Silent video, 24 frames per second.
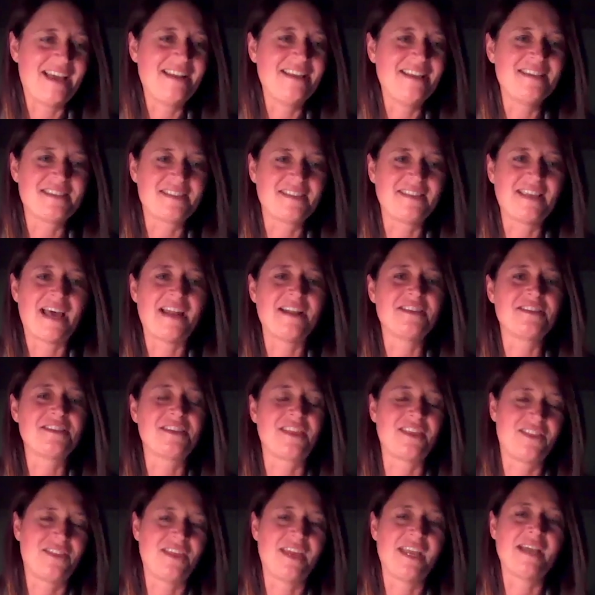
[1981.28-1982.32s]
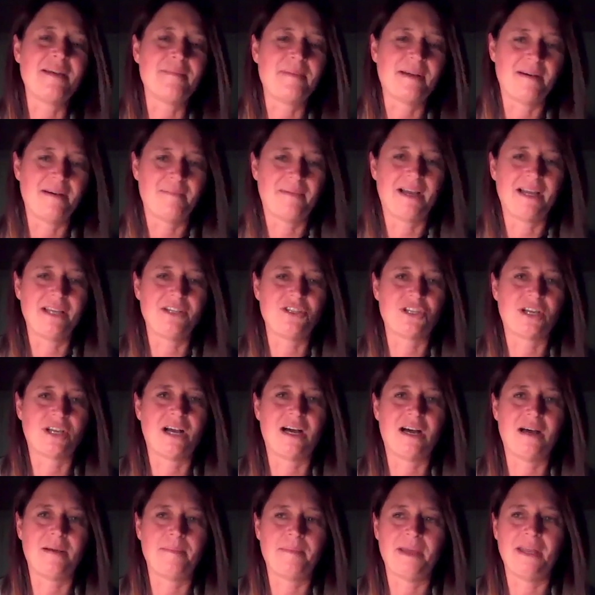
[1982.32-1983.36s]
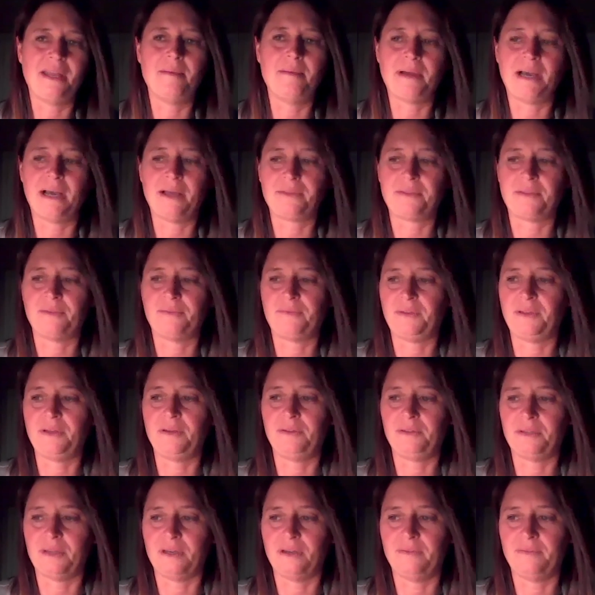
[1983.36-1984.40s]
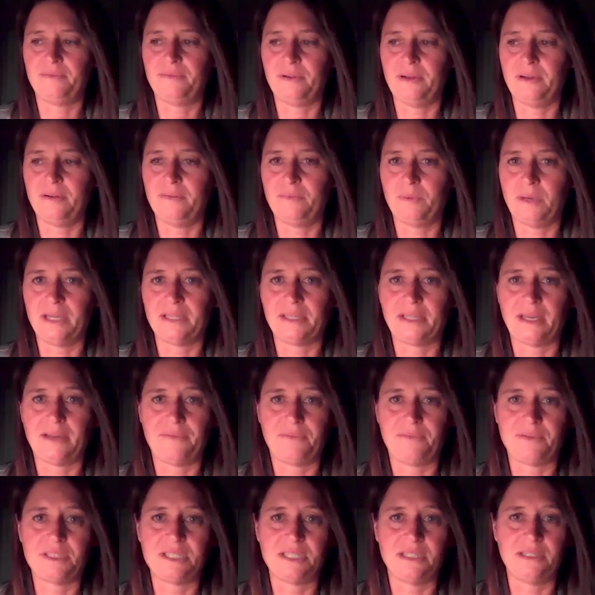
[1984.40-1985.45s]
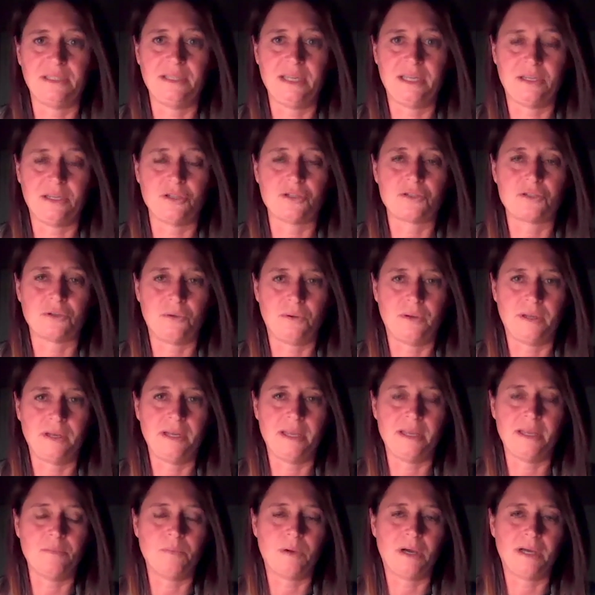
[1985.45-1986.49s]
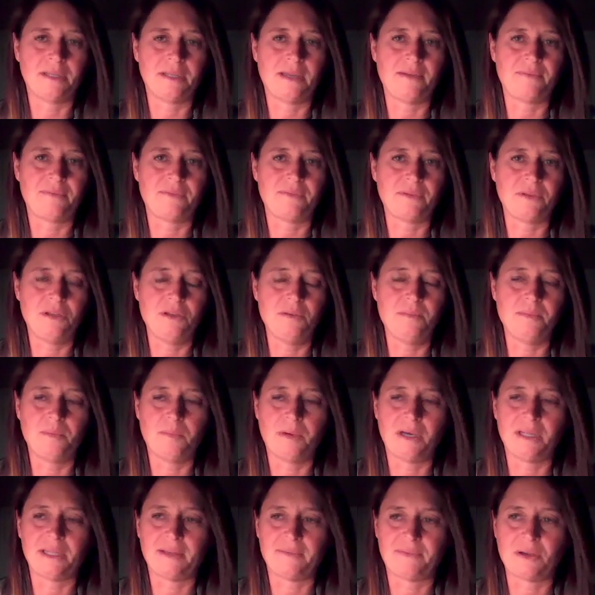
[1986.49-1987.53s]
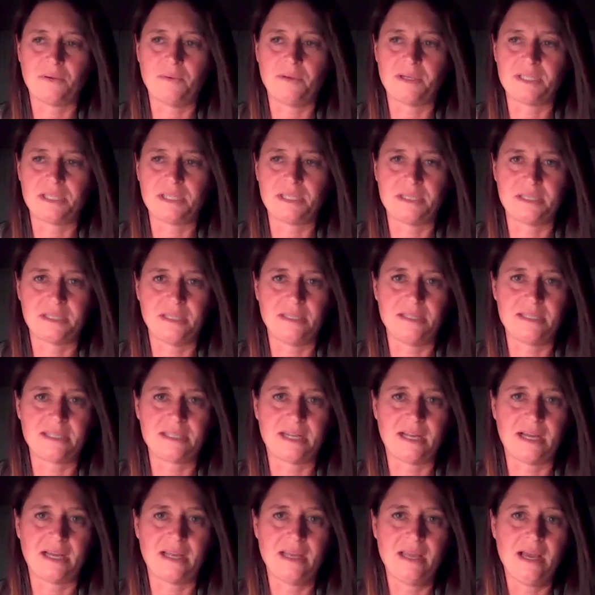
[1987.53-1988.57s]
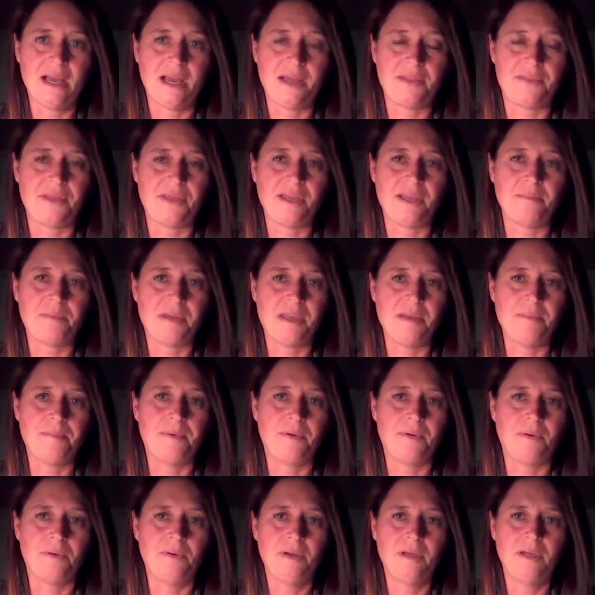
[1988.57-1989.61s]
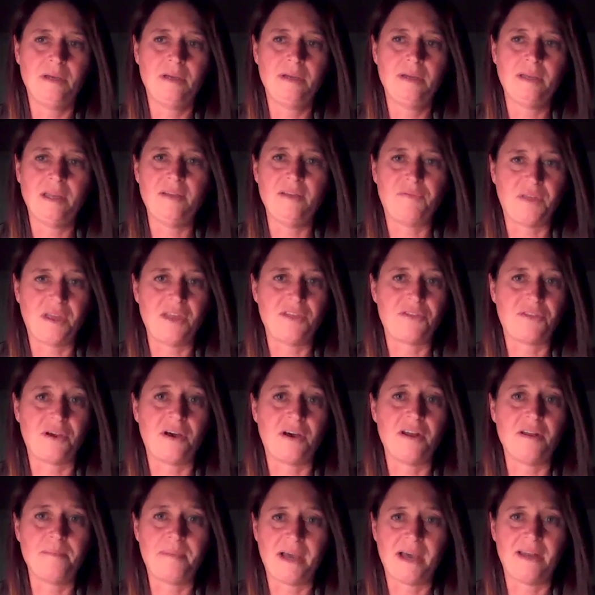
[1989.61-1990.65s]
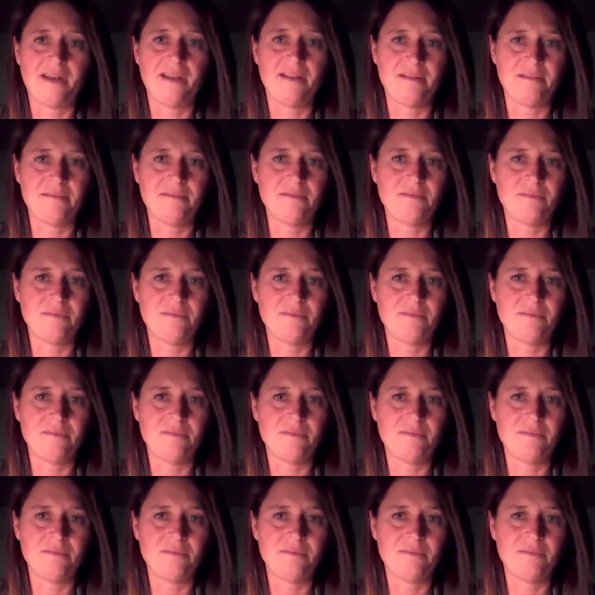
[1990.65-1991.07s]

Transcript: is the thing about my job and about the field of wildlife fertility control and human wildlife coexistence, that I think people, if they thought about it